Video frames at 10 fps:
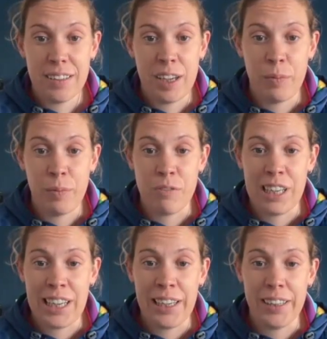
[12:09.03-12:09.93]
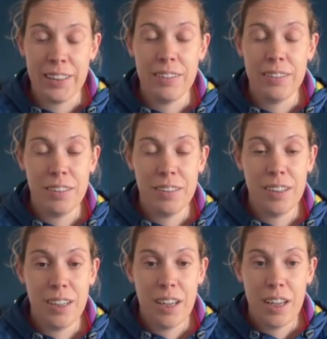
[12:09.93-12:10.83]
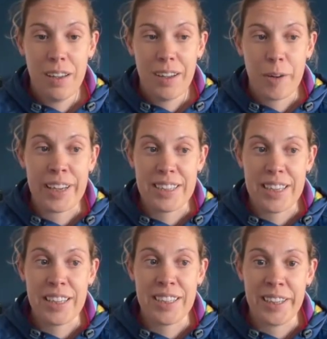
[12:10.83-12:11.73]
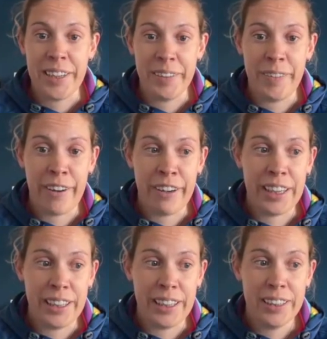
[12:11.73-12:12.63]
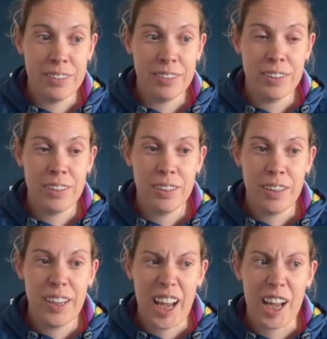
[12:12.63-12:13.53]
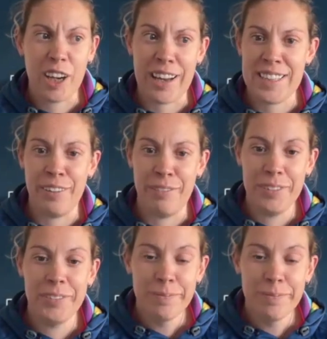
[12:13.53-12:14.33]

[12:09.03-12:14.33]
It was really quite sudden and very aggressive.